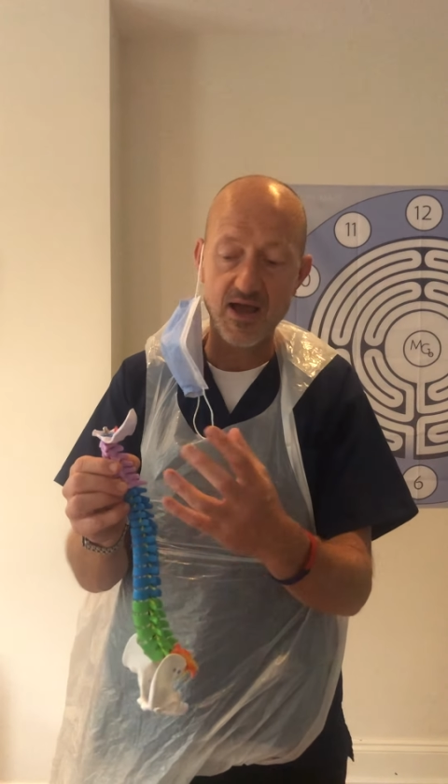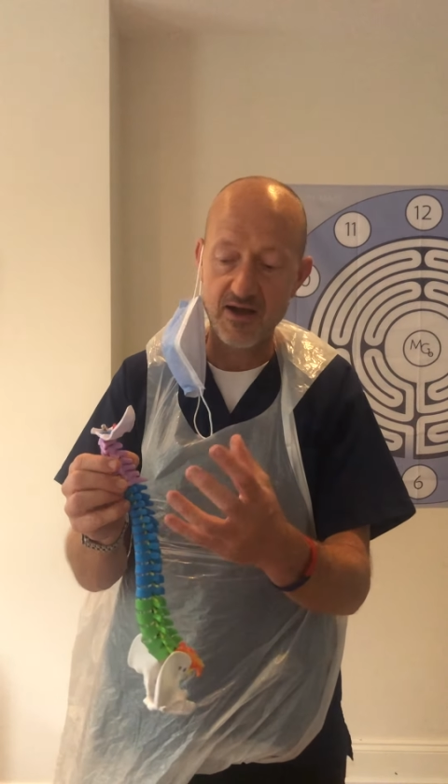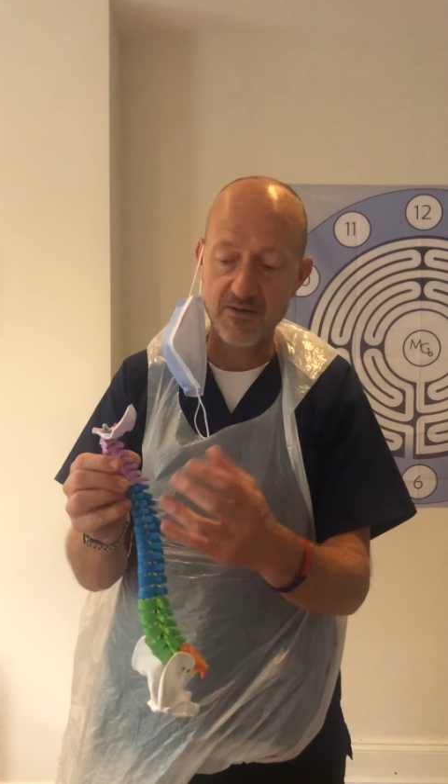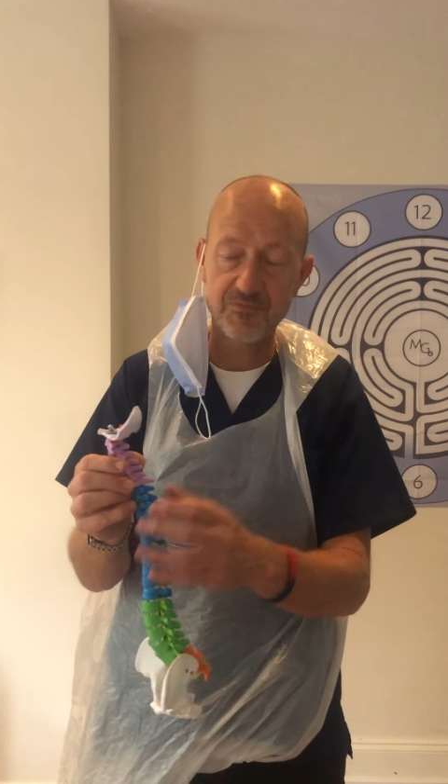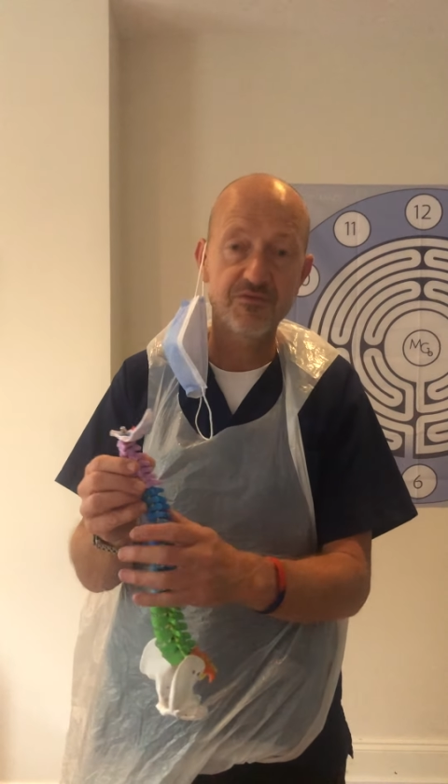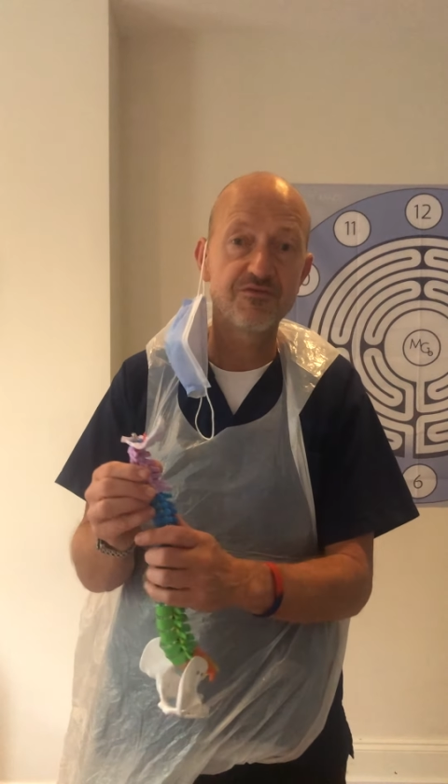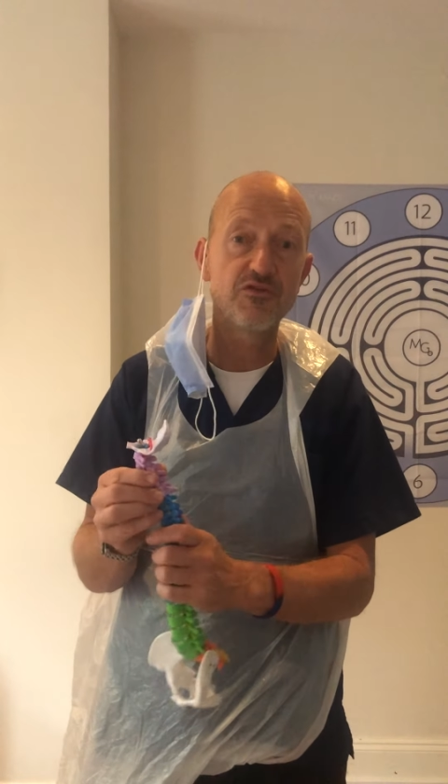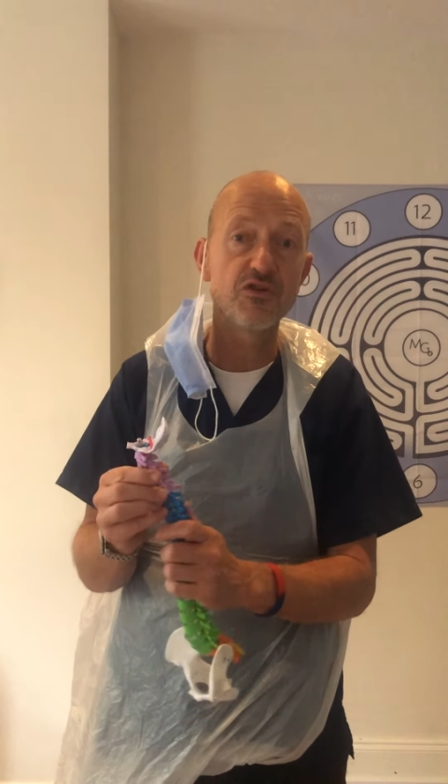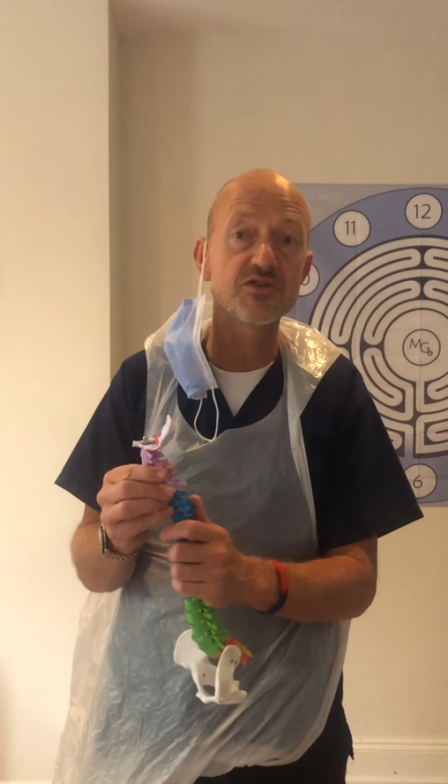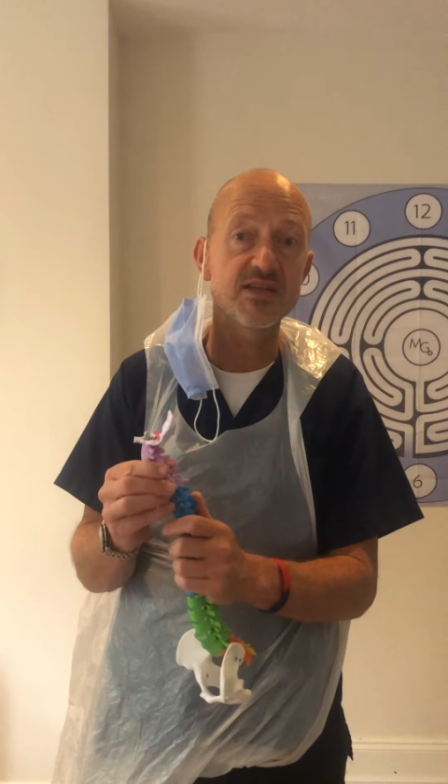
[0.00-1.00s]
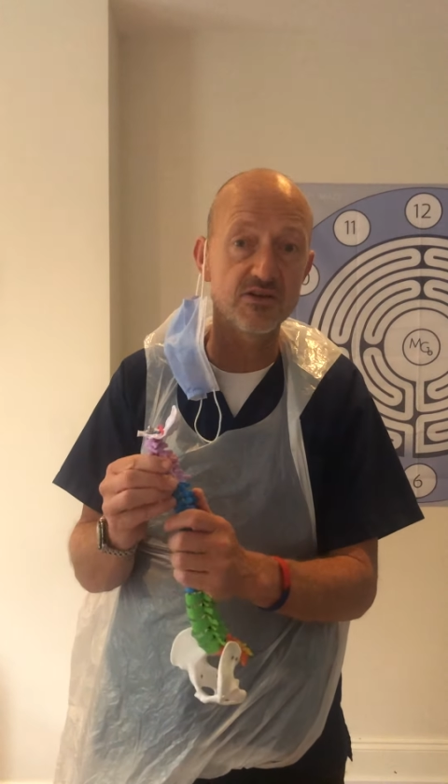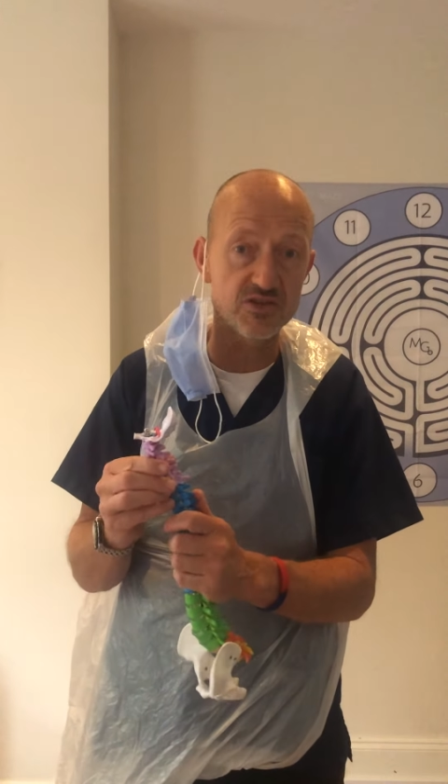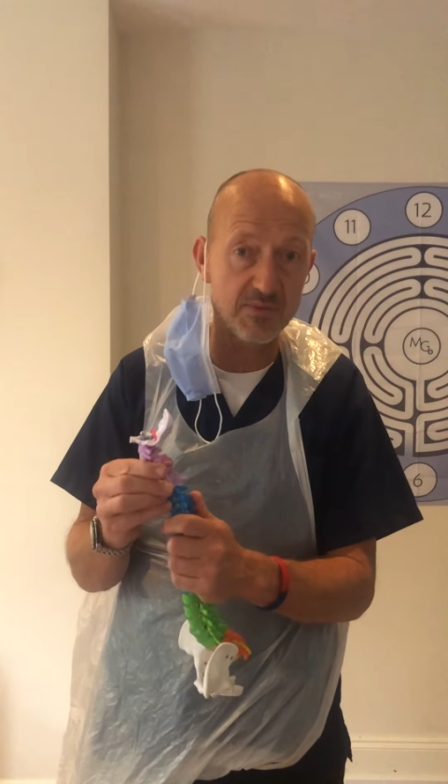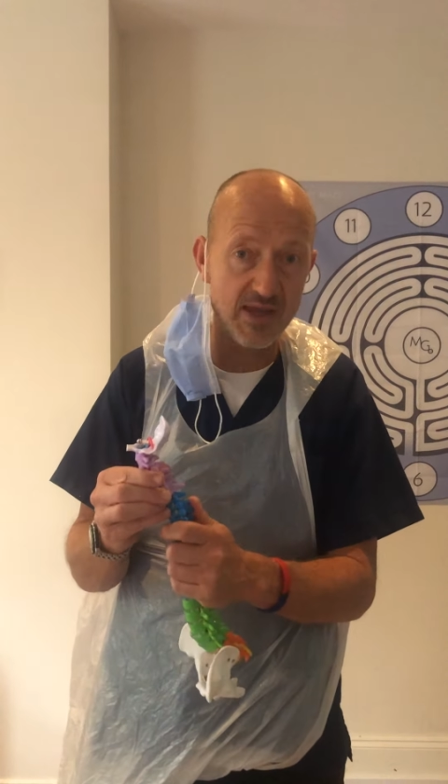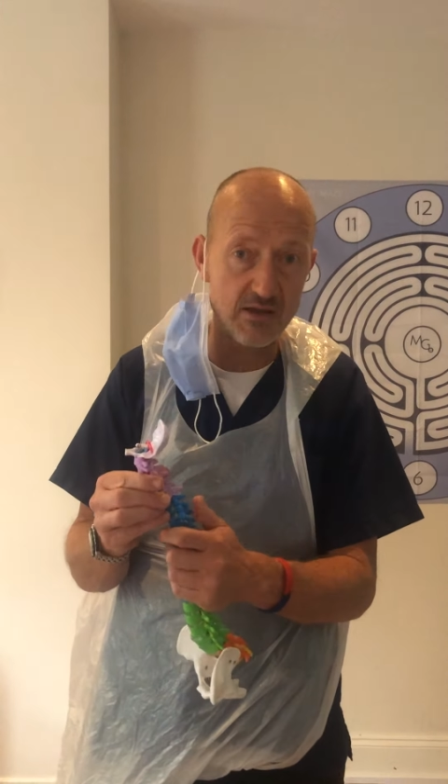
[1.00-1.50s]
um, for those
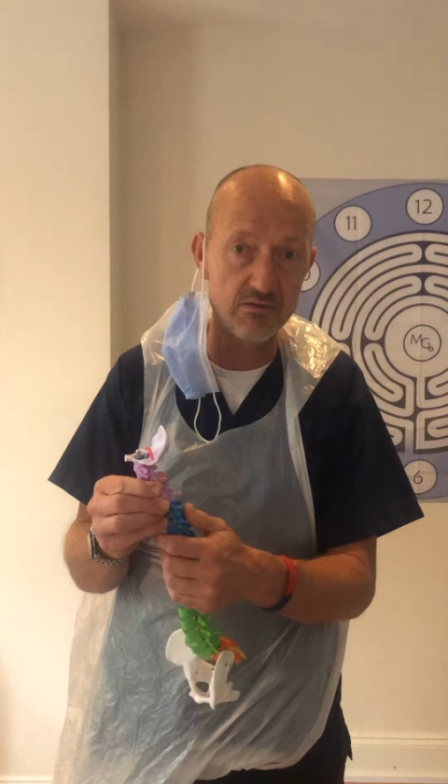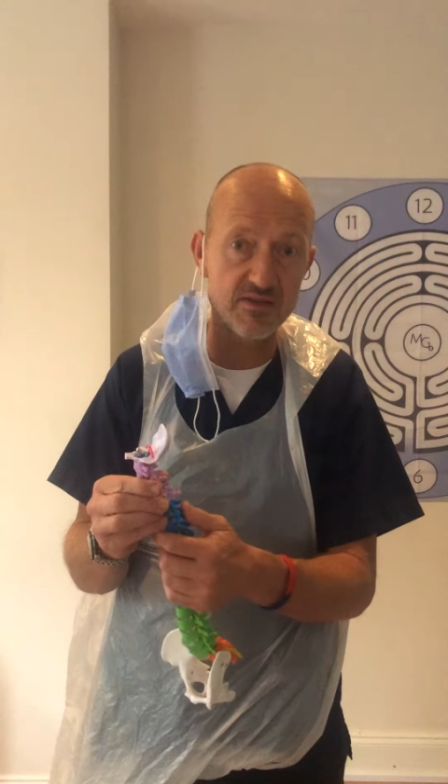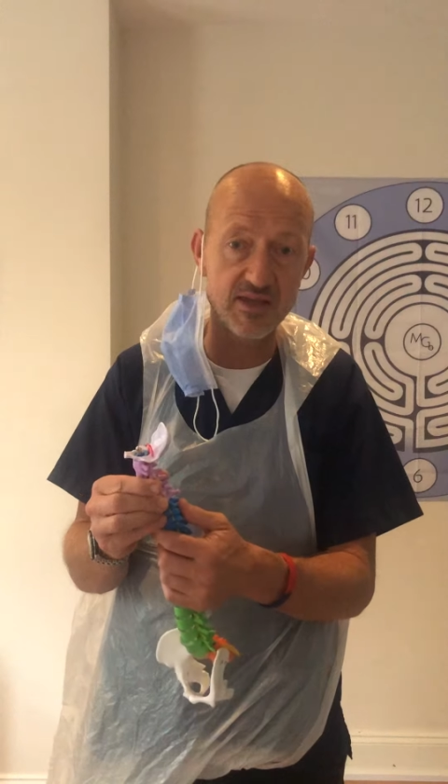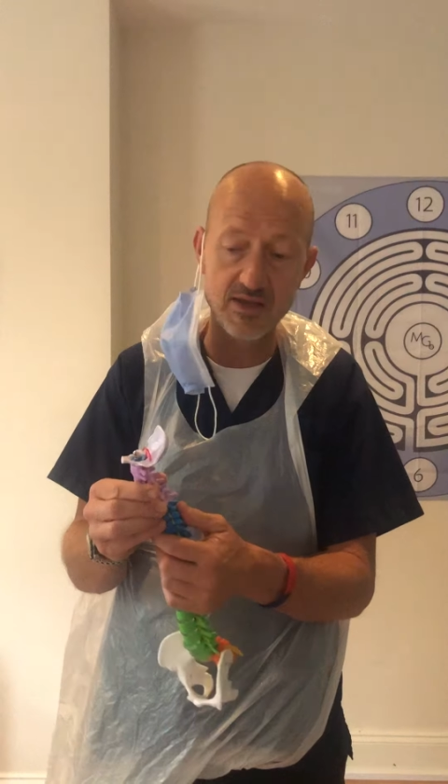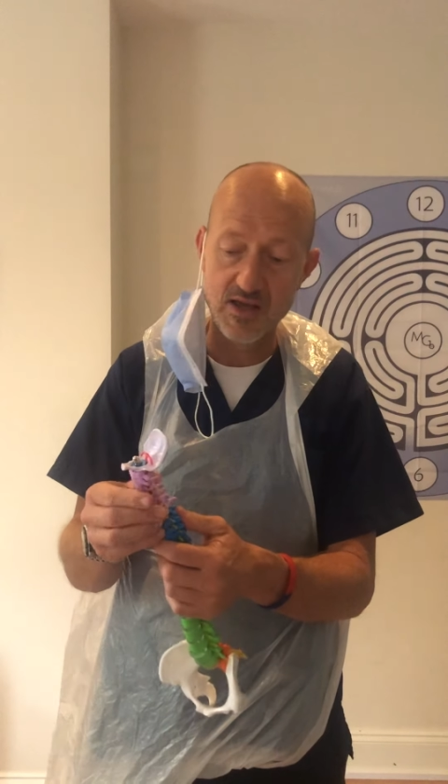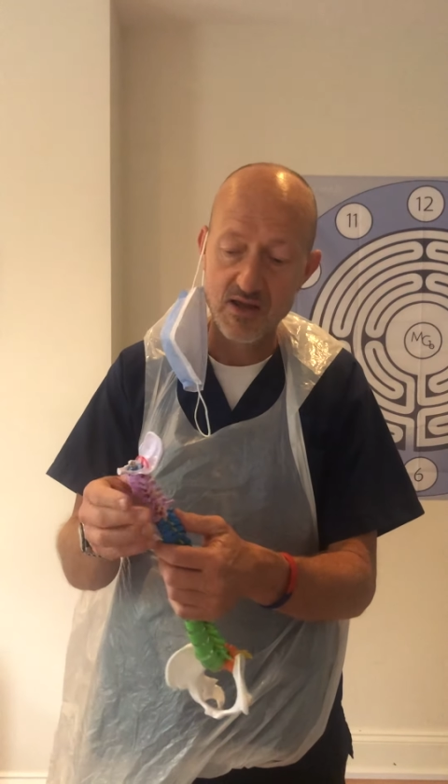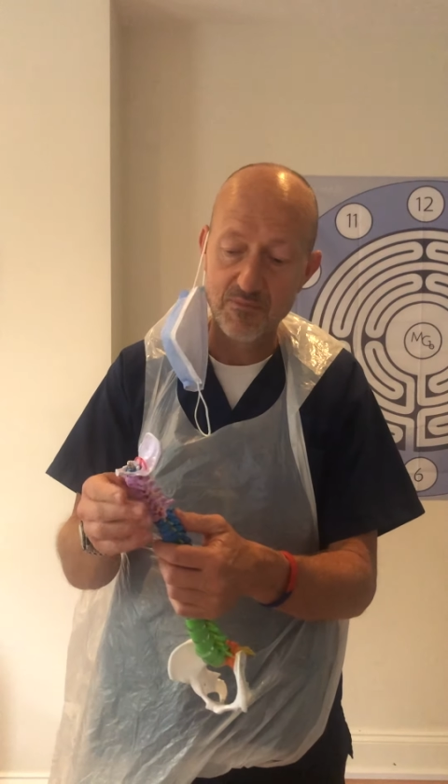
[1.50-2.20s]
cells to be healthy,